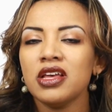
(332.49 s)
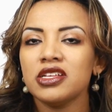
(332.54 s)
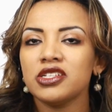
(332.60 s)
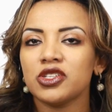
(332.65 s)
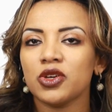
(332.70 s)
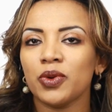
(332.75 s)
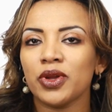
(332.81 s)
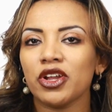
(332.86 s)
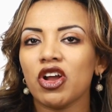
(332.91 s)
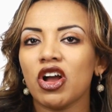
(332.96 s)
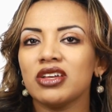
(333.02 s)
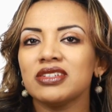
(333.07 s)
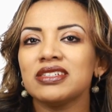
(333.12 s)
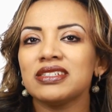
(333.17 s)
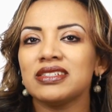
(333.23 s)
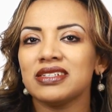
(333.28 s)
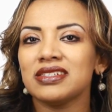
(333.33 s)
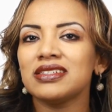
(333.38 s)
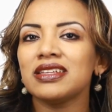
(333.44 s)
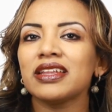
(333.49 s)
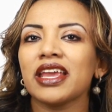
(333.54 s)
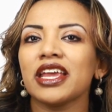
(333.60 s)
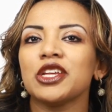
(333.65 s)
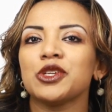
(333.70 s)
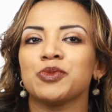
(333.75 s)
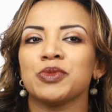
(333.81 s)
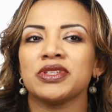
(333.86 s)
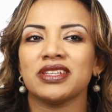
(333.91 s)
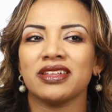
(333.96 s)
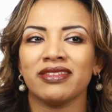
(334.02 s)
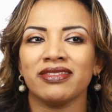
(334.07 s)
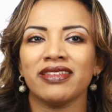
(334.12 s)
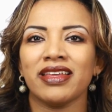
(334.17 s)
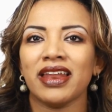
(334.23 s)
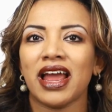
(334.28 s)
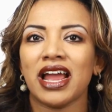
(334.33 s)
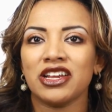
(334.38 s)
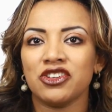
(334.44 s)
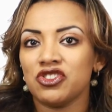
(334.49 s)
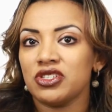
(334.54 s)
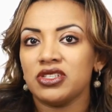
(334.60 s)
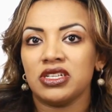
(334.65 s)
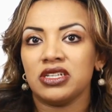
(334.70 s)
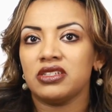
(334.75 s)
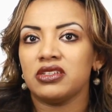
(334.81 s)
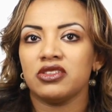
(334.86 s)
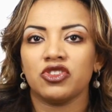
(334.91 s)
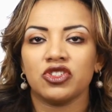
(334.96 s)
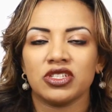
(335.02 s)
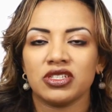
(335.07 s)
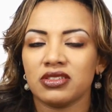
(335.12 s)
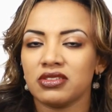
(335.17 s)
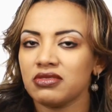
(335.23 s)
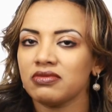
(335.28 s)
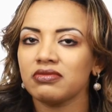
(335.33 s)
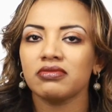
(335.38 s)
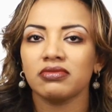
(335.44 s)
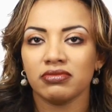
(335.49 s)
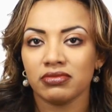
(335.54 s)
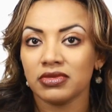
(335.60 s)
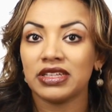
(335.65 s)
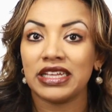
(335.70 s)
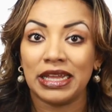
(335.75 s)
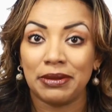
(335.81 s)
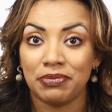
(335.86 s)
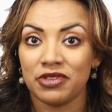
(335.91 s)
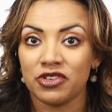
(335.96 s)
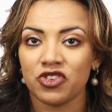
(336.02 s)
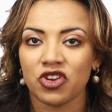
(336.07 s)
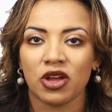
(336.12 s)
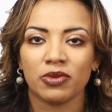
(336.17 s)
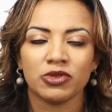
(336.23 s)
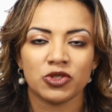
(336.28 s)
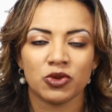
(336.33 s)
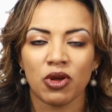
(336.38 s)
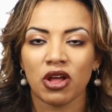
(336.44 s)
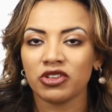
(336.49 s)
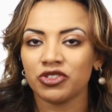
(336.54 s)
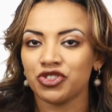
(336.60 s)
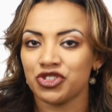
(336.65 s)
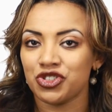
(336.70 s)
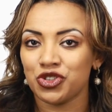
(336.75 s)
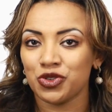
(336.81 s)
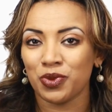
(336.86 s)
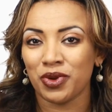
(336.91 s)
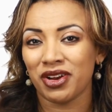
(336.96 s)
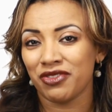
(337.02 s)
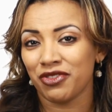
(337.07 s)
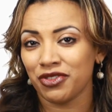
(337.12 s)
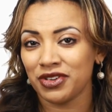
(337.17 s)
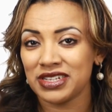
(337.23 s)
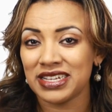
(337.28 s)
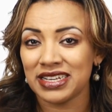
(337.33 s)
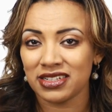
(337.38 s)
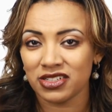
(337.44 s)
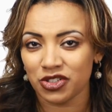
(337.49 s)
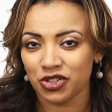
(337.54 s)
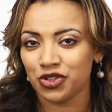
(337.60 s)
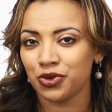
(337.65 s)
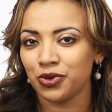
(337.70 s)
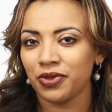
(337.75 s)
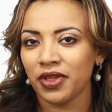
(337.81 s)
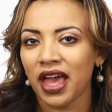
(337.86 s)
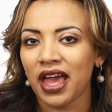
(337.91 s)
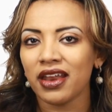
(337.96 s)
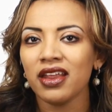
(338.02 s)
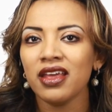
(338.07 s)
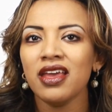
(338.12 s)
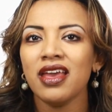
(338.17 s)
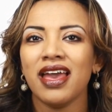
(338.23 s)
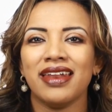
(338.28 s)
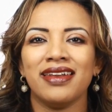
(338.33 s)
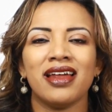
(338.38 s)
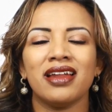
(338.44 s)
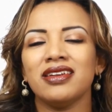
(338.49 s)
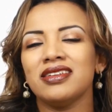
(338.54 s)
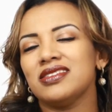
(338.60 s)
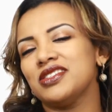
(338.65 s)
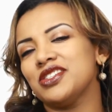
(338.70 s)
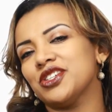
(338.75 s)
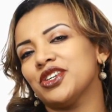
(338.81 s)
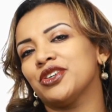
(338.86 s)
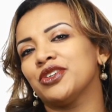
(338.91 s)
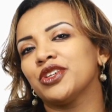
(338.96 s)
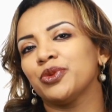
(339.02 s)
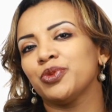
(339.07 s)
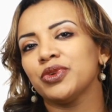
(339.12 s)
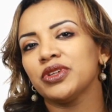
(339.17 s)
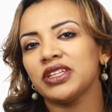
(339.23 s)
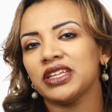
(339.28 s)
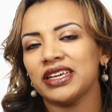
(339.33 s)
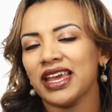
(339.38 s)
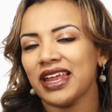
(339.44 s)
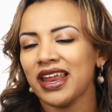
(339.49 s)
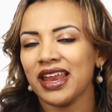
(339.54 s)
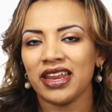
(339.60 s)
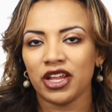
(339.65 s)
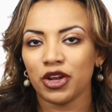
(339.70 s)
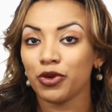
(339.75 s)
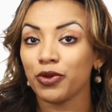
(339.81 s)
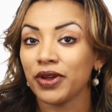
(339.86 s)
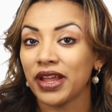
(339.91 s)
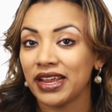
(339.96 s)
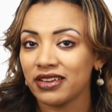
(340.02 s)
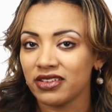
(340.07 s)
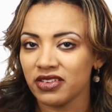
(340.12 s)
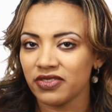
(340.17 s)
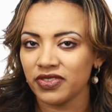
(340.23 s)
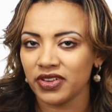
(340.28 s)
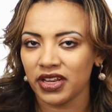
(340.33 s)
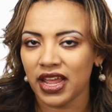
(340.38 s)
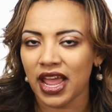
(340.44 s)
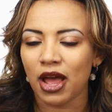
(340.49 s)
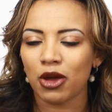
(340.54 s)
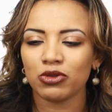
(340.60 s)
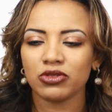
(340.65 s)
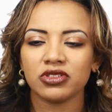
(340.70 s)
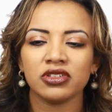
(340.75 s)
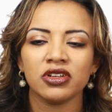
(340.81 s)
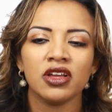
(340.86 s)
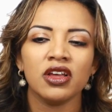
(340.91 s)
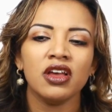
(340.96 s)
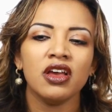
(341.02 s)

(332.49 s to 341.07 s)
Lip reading: So it causes disengagement in that I just need to just keep the job, so I'll just do whatever it takes to do that and not necessarily really get any creativity out.